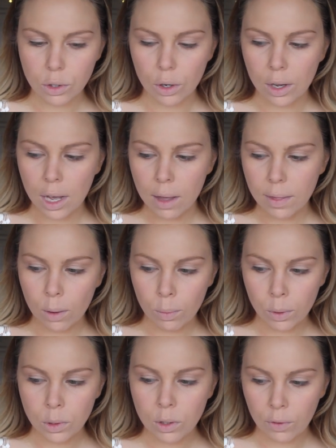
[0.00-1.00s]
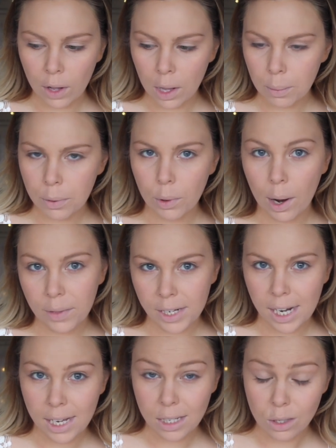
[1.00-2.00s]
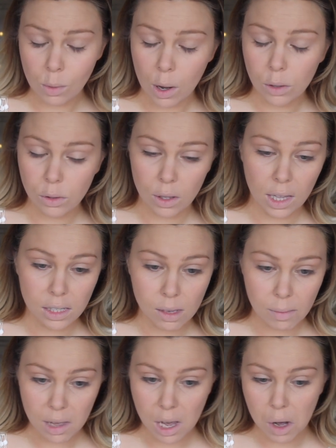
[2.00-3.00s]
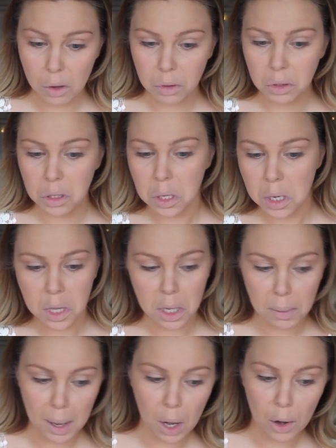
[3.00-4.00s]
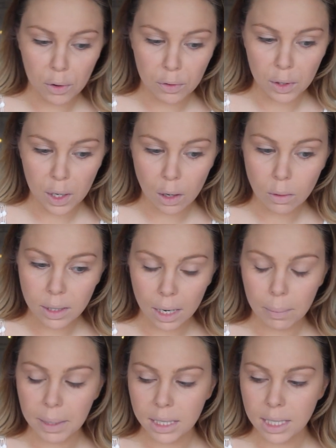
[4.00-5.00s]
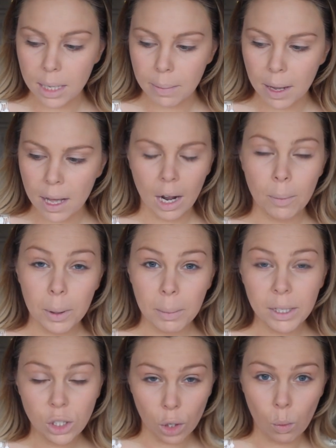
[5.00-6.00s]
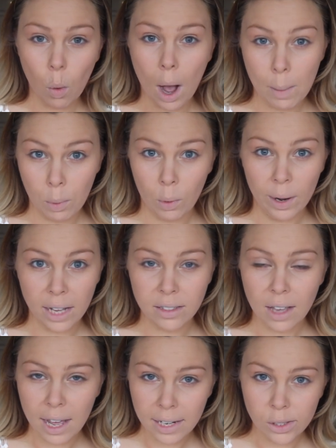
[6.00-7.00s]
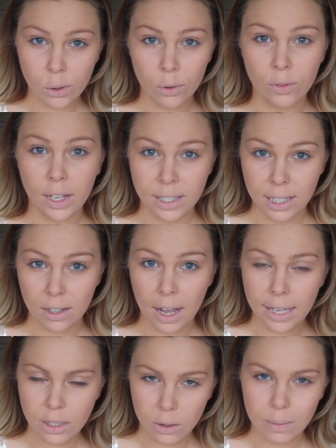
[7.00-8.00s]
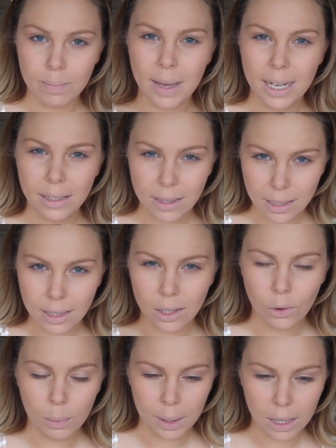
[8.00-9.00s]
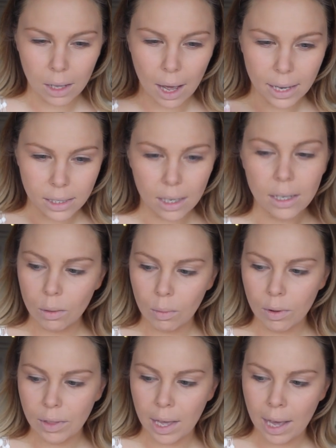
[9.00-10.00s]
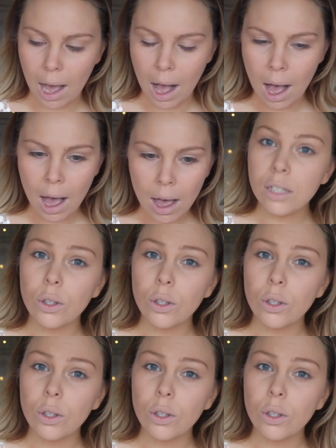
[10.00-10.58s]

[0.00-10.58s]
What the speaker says: So that will develop throughout the day as well. So that's something else to think about. Hopefully I'll get a bit deeper. I pretty much got a whiteboard outside and it's reflecting light. So it makes things a little bit lighter than what they are.